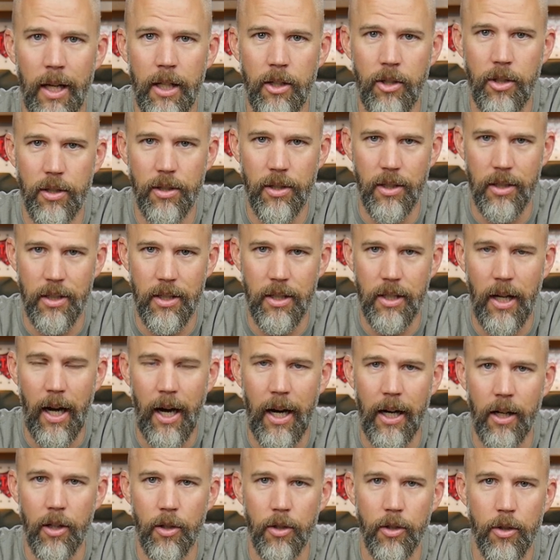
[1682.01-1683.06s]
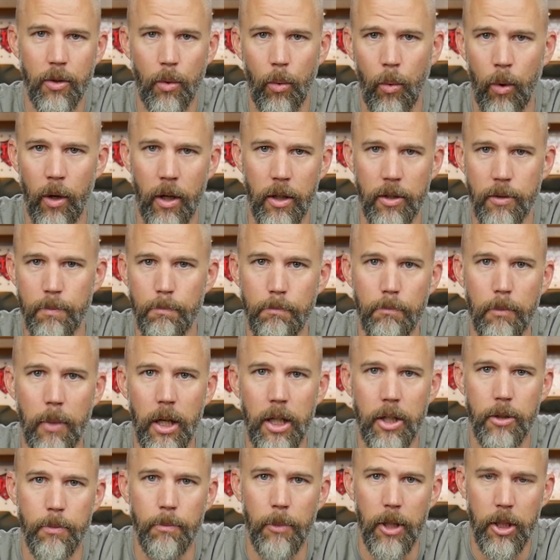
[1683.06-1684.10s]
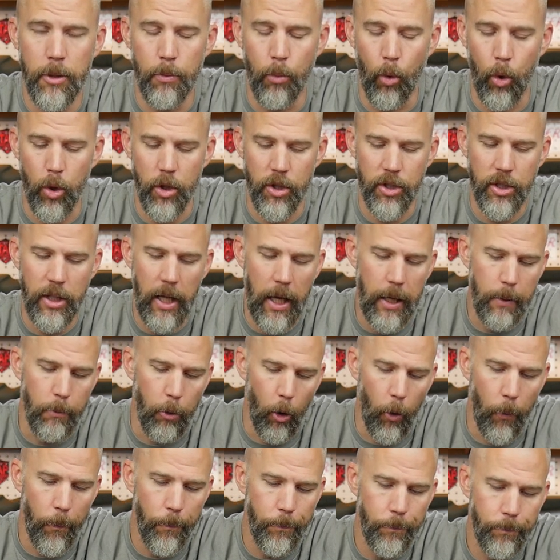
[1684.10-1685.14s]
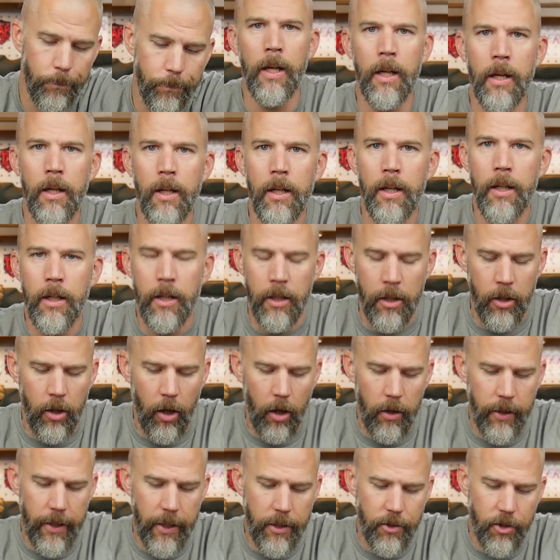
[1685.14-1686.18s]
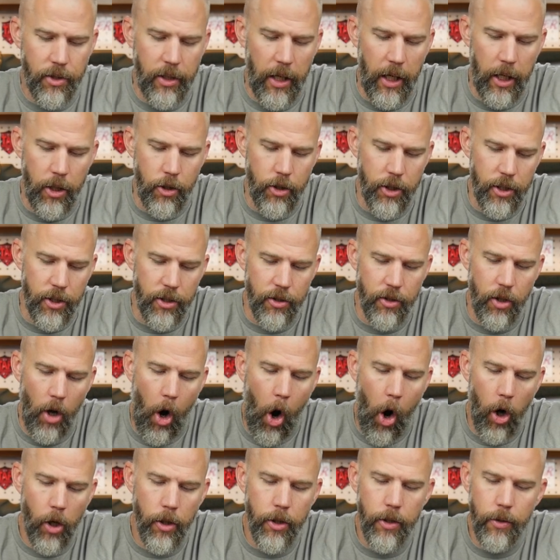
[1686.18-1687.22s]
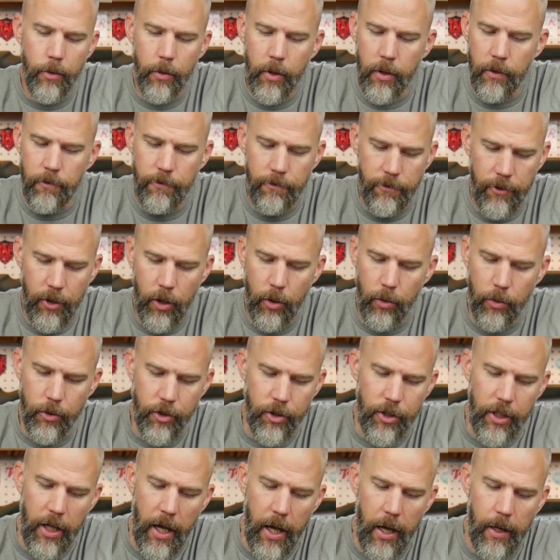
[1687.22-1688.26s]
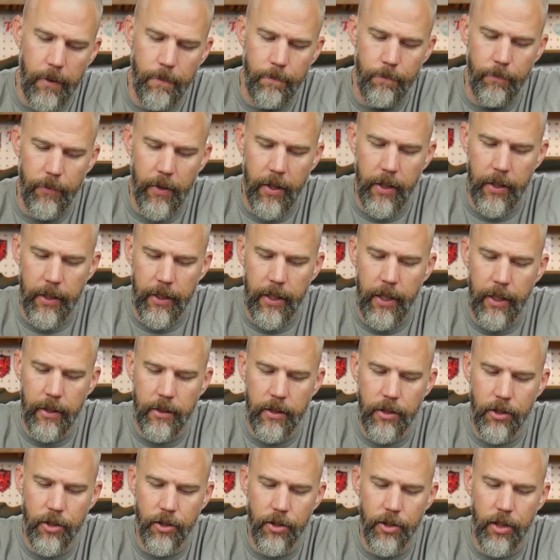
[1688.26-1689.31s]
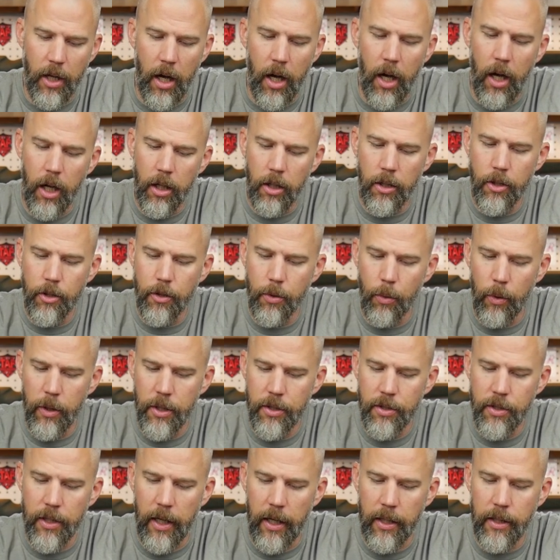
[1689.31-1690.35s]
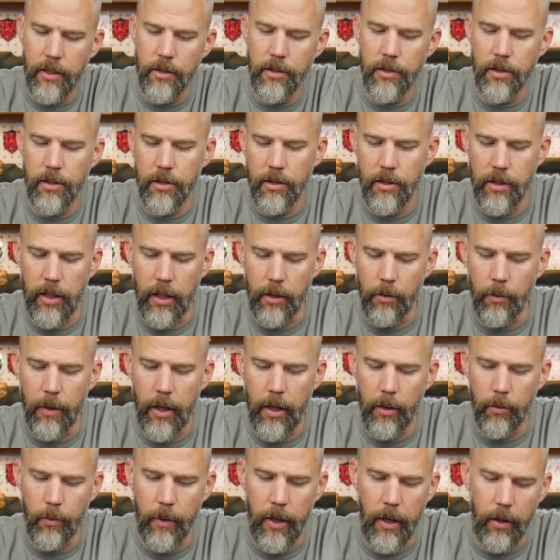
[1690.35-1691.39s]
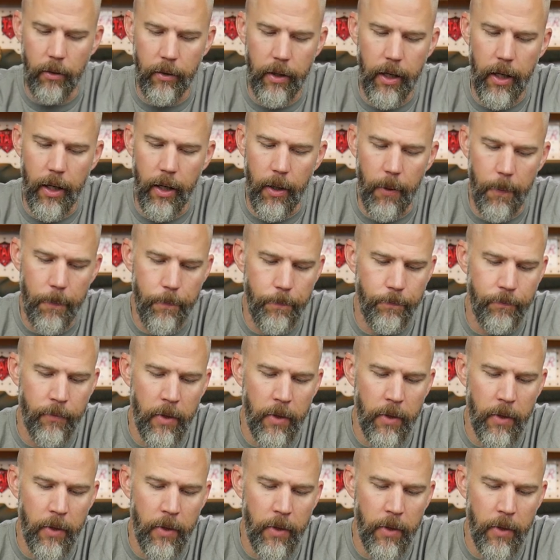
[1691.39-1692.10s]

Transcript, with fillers: edges of the tires where it's much, much more stable. Our next stage is, are you confused yet? And again, this is one hundred twenty seconds, ten round round count.